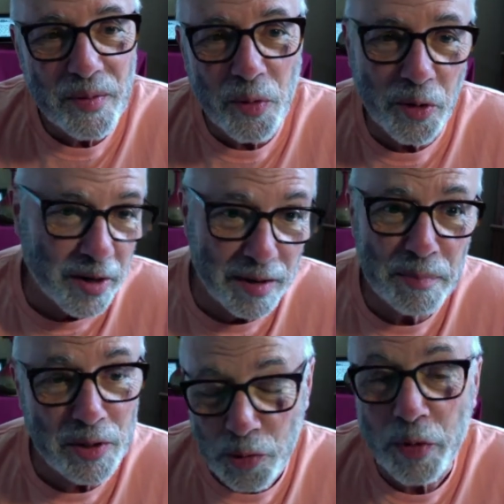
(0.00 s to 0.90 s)
or in
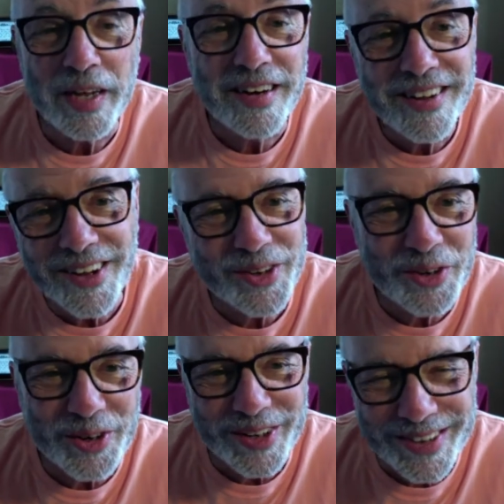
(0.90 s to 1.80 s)
between
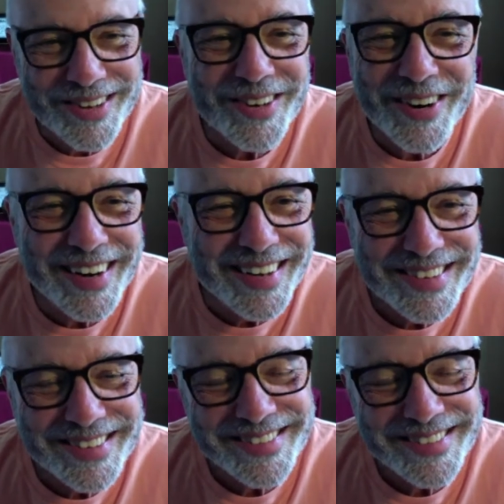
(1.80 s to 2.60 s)
under Assyria,